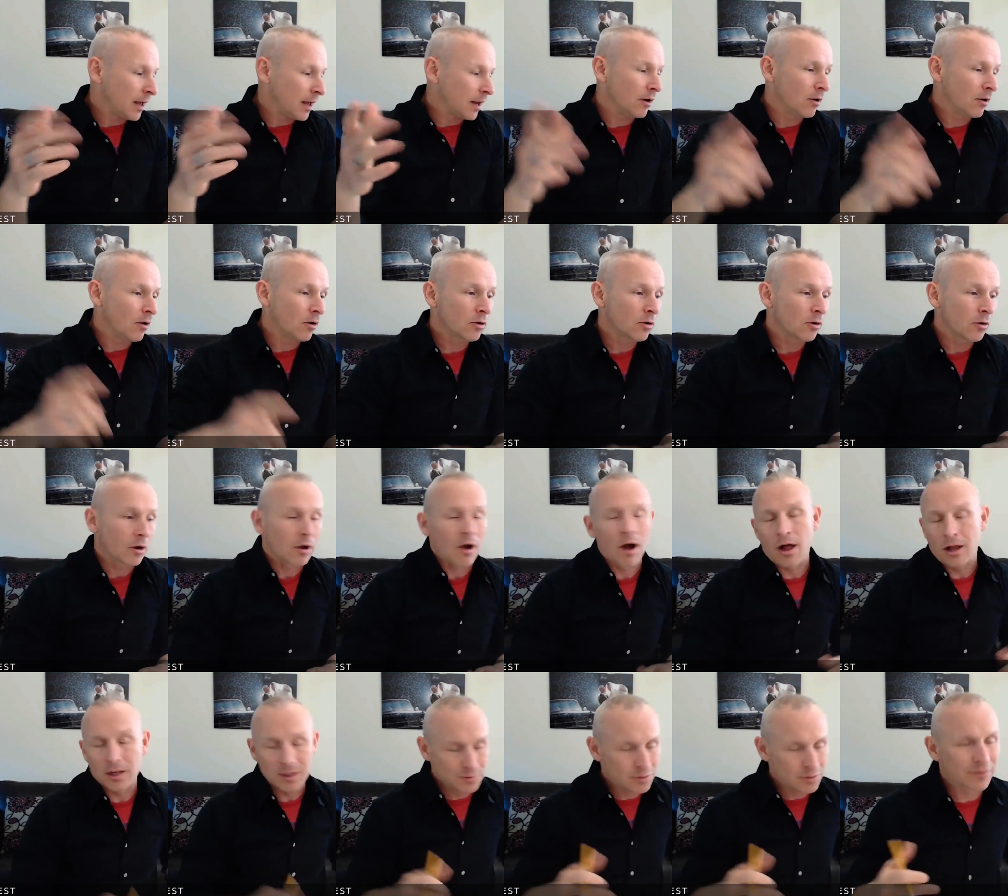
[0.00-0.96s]
And I know you're a
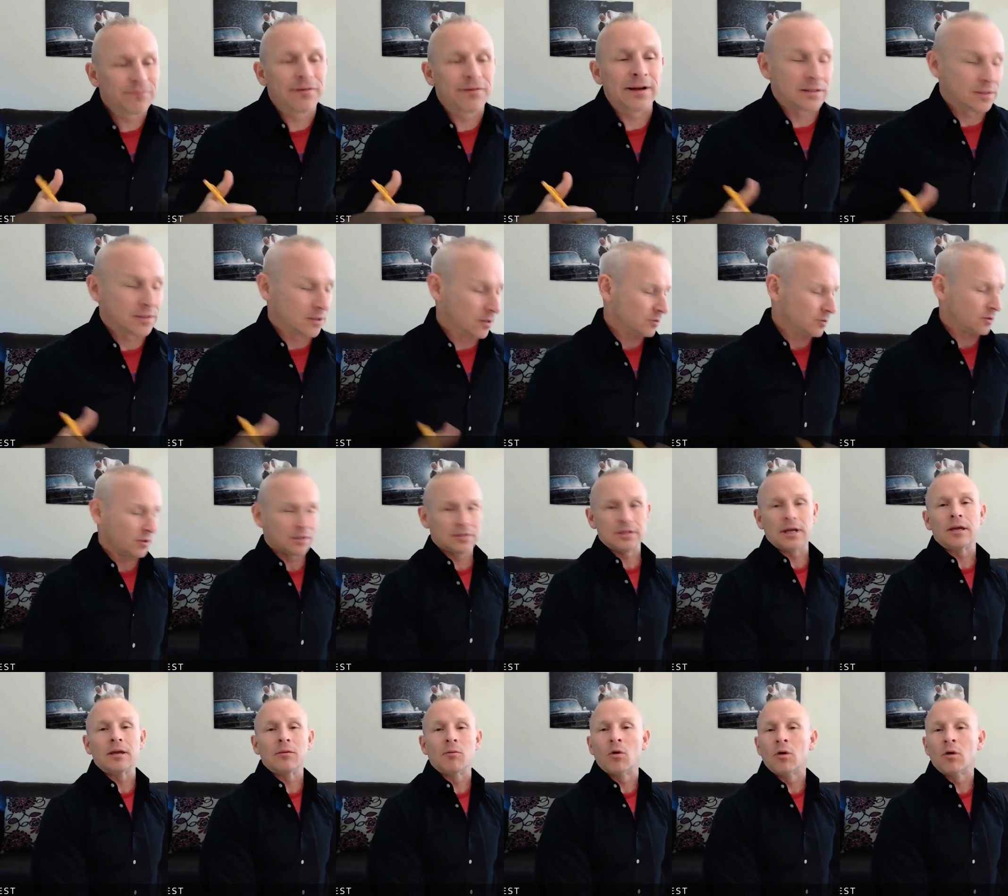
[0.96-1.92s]
college professor, so it'll
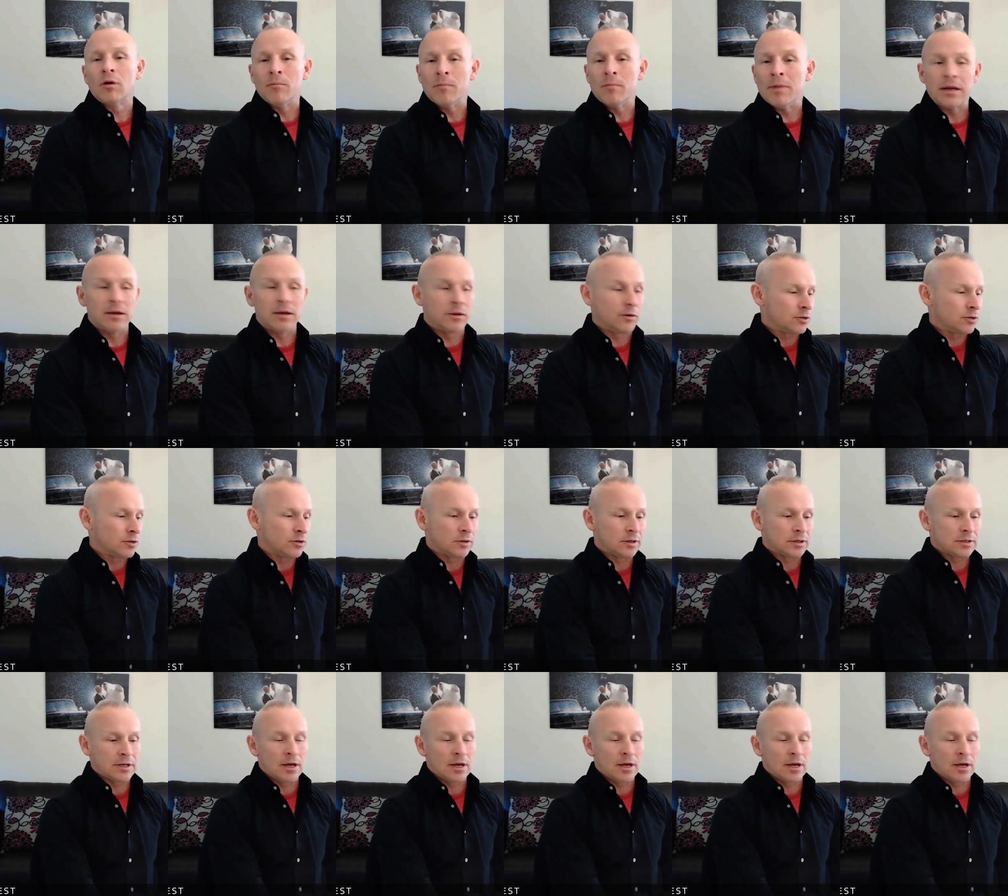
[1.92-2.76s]
take you more than a minute or two to